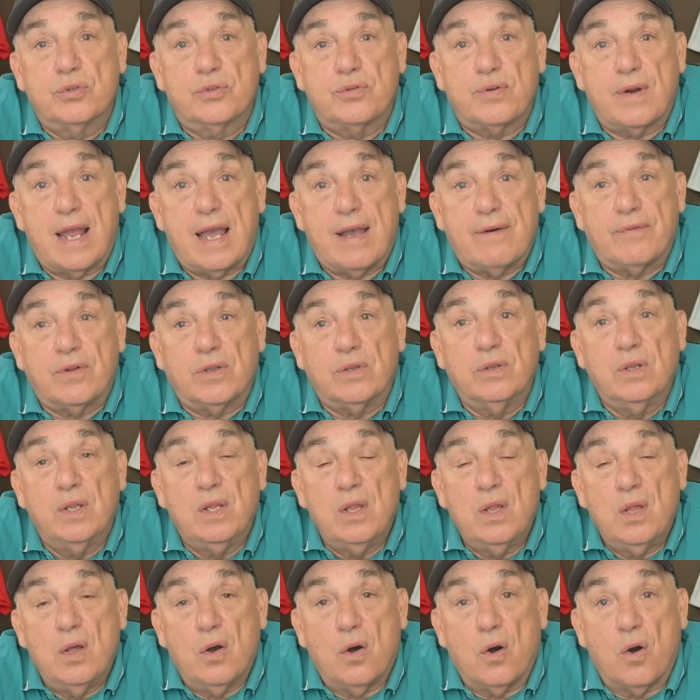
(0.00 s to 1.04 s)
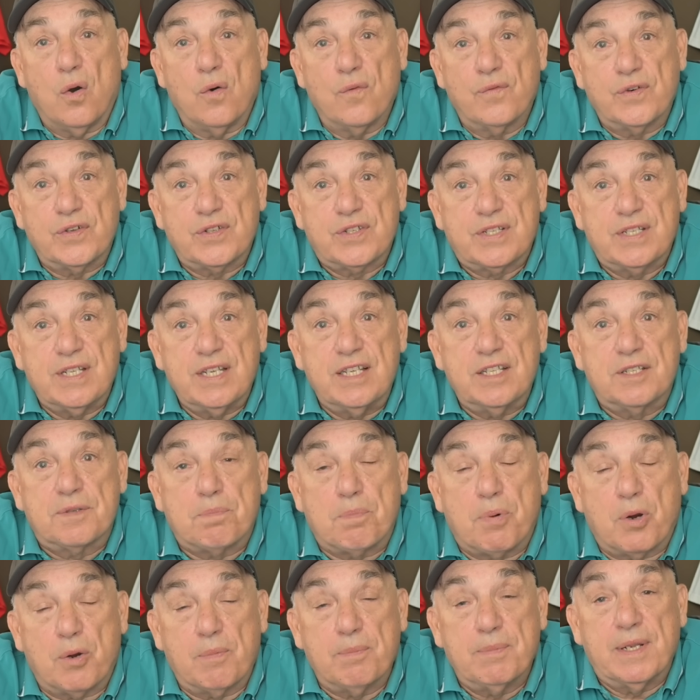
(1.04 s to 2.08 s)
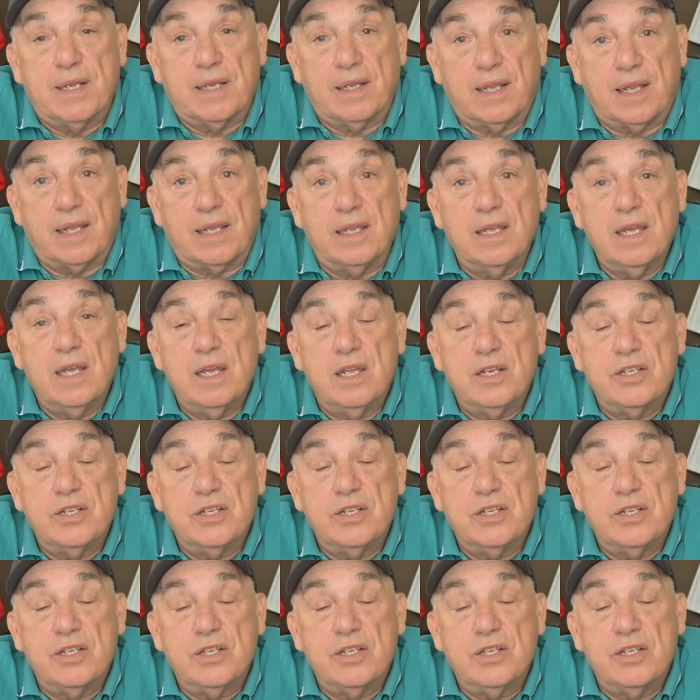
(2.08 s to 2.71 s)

travel overseas permanently,